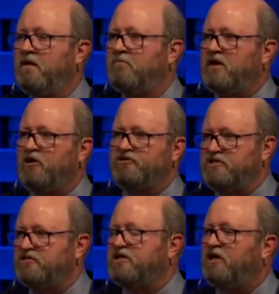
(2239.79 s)
because
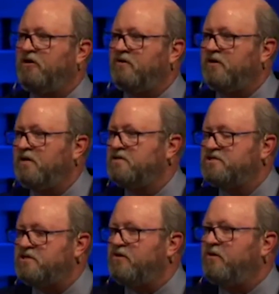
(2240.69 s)
it's gone
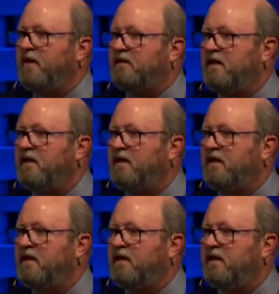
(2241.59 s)
so quick.